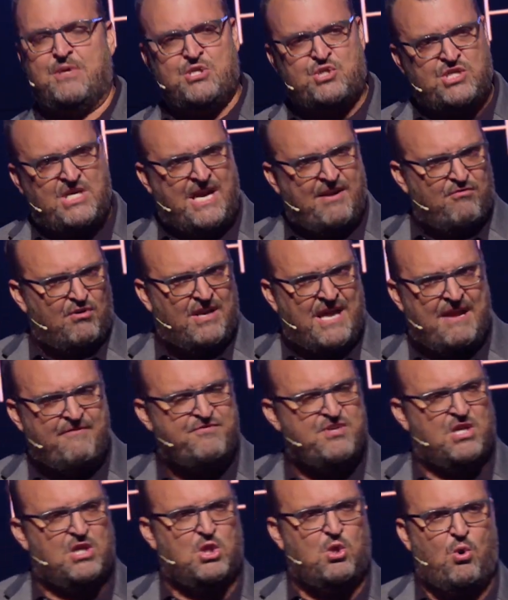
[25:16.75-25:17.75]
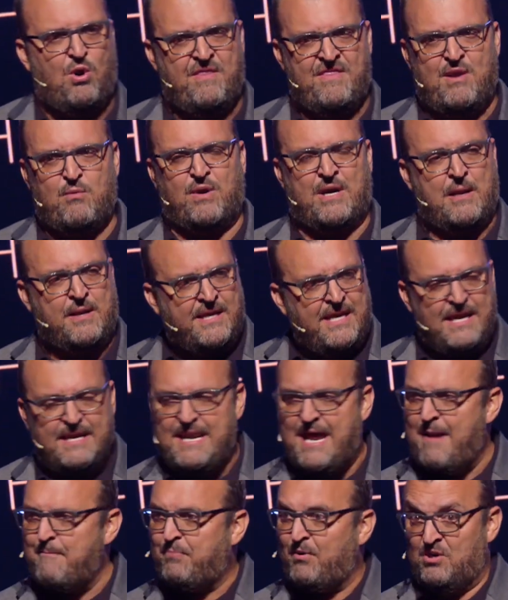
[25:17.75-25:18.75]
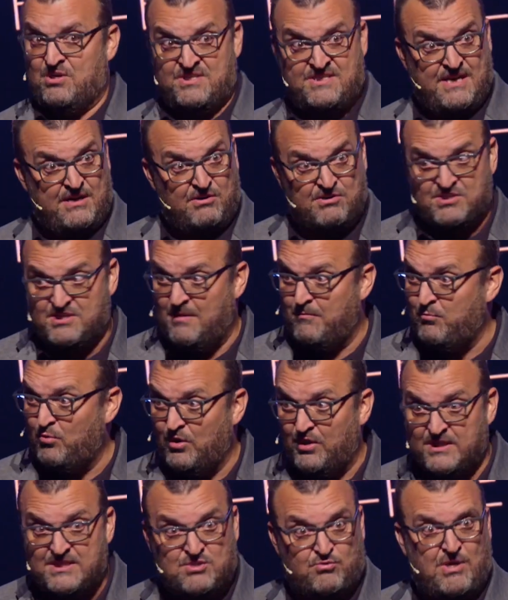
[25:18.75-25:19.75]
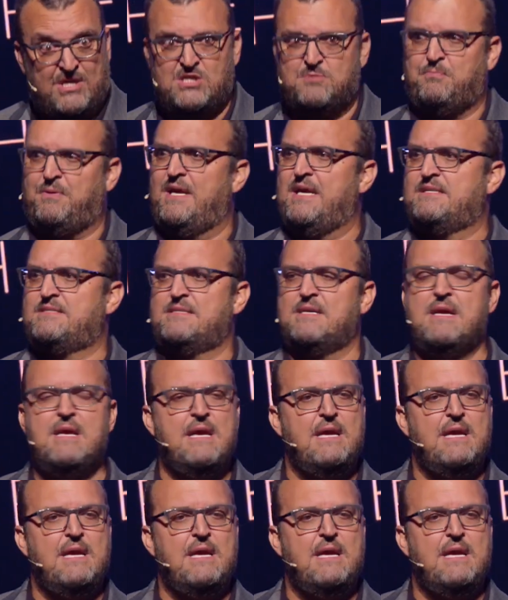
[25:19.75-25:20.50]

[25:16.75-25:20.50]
She gave her life to the Lord, and they were going to kidnap her and send her some really strange place,